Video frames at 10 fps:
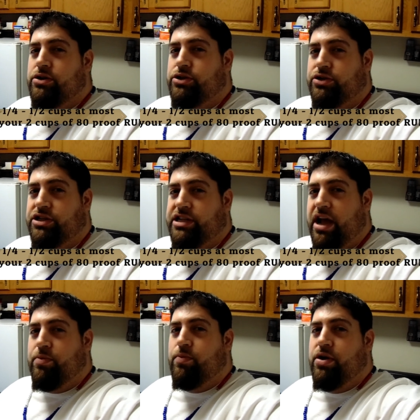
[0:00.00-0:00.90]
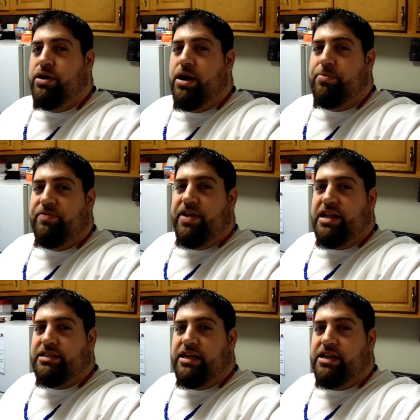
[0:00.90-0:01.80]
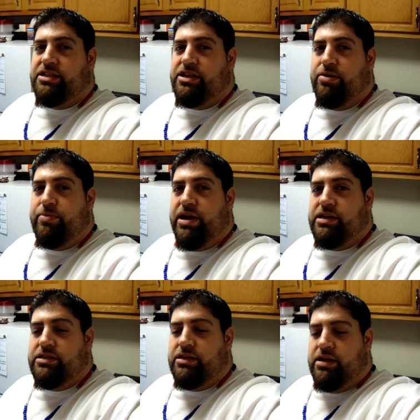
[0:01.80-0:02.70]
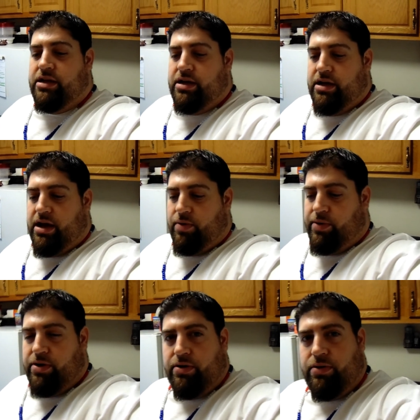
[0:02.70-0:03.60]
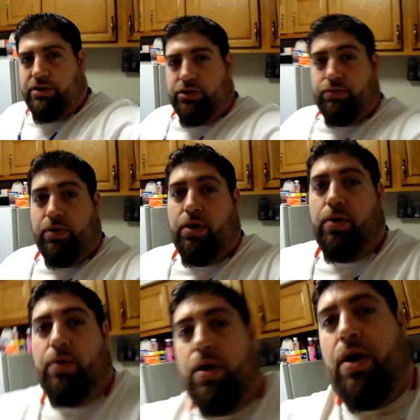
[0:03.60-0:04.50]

So just add one cup of that tea into your mix. And we are going to throw